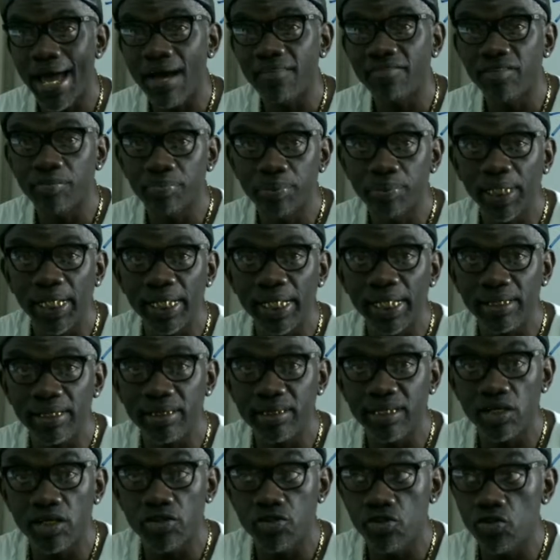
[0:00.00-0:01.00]
a place
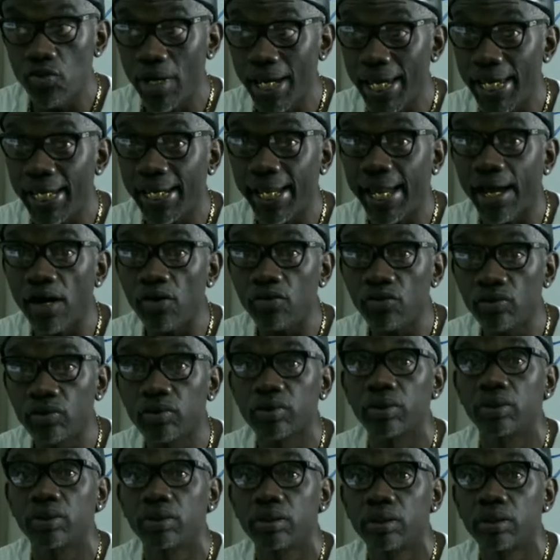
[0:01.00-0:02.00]
that you hang out,
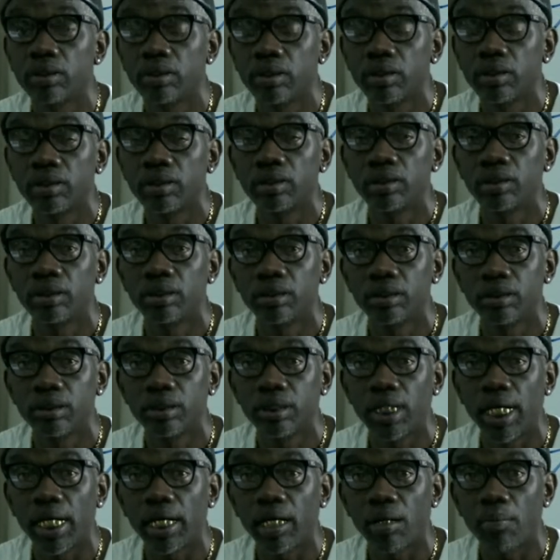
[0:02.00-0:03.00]

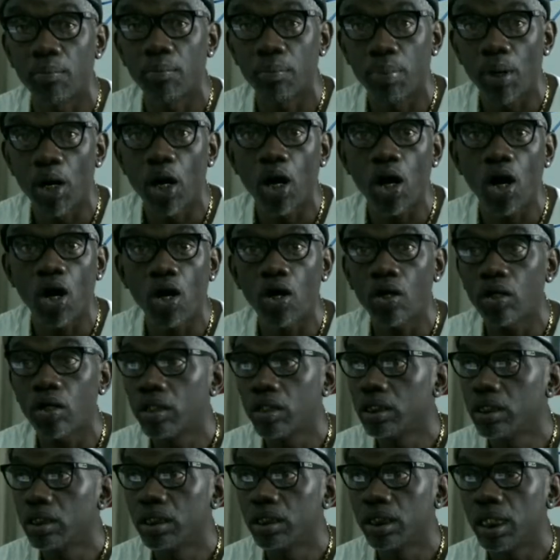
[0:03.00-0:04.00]
like a bar,
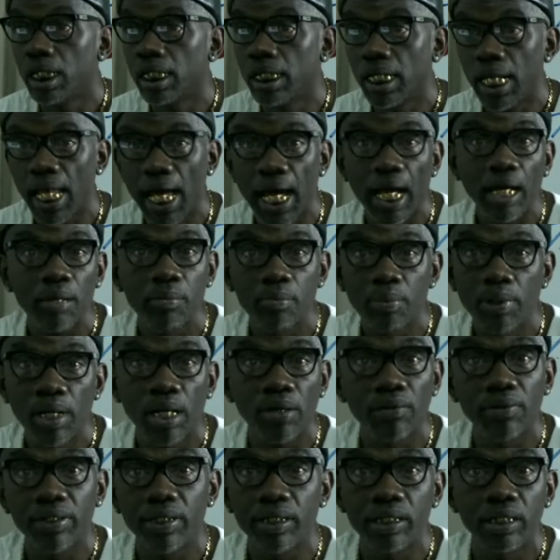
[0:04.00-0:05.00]
a
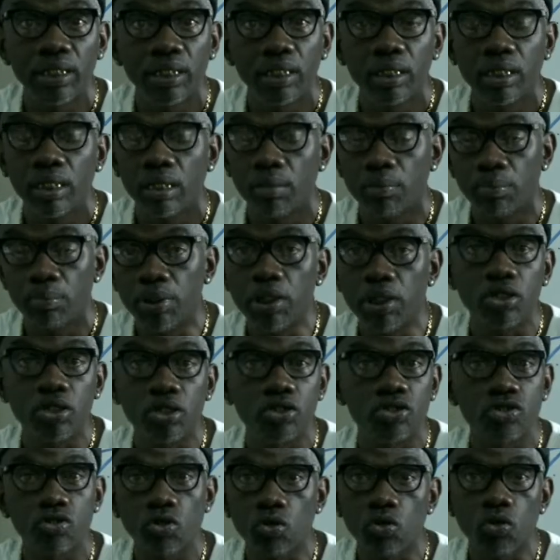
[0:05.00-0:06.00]
library, a
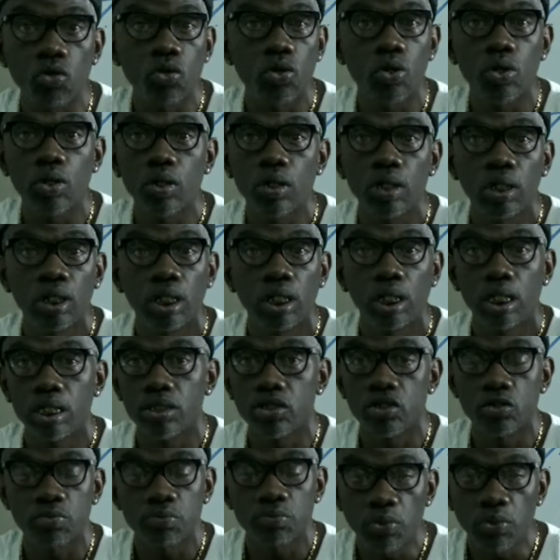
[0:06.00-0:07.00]
bookstore, a
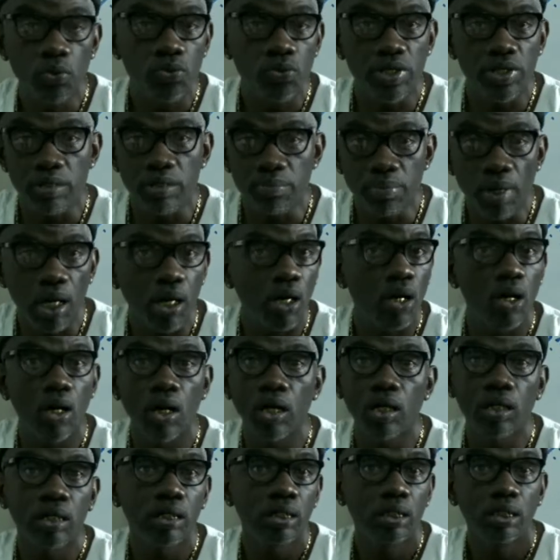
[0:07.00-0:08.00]
smoothie
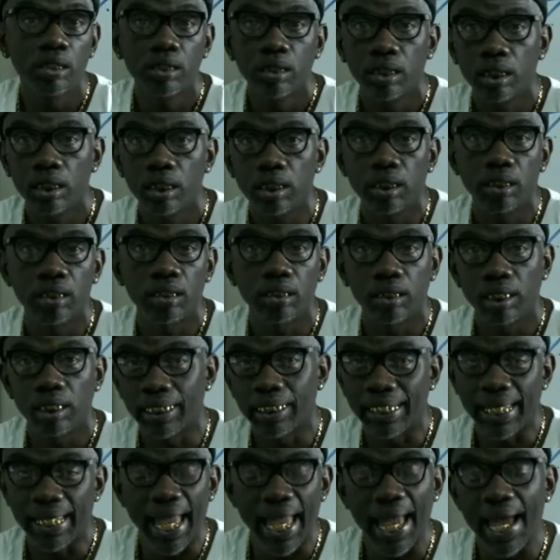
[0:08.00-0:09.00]
bar, a
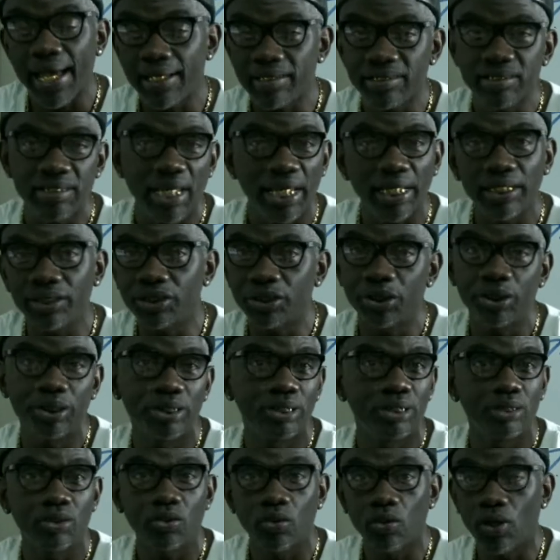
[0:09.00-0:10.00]
gas
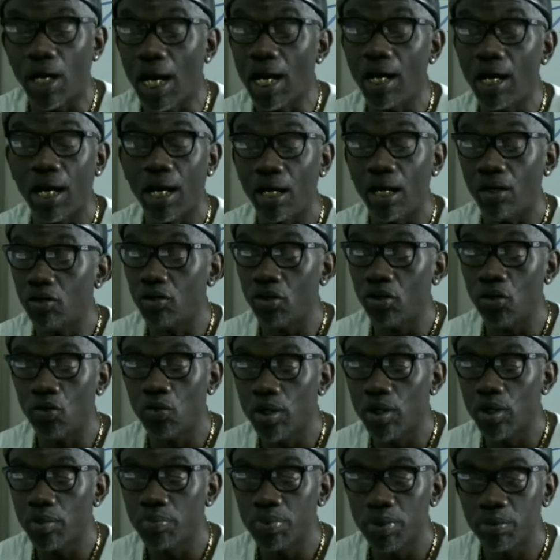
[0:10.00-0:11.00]
station, or I don't know
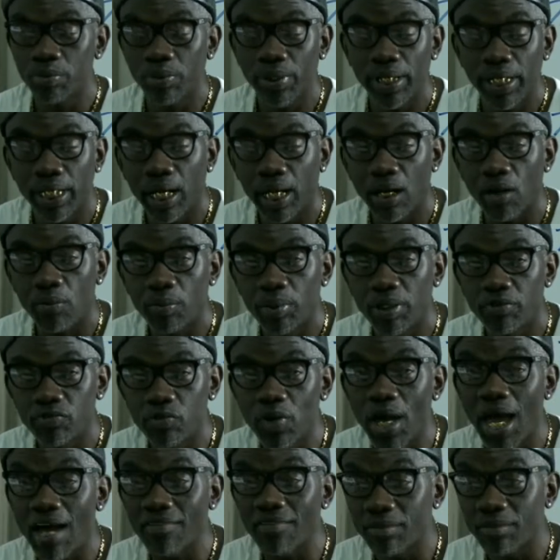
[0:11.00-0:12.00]
where people hang out. But if you
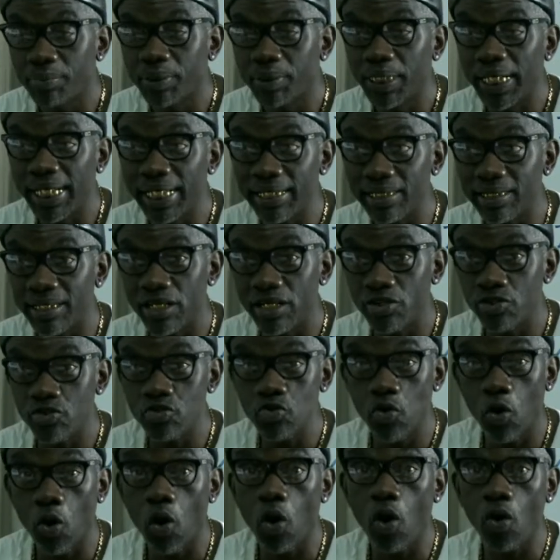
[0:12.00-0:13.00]
have a place that
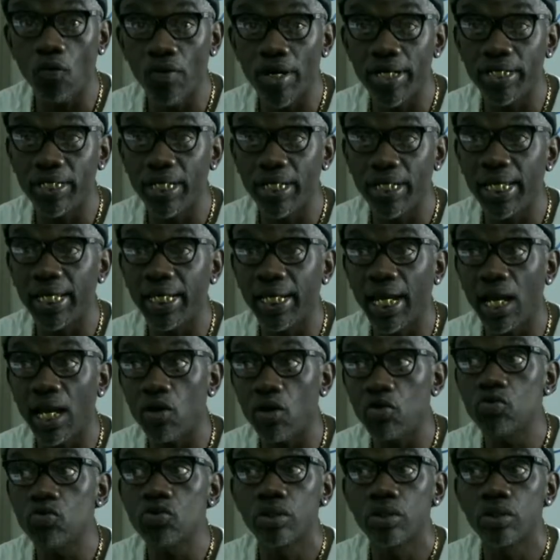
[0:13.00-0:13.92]
you already hang out,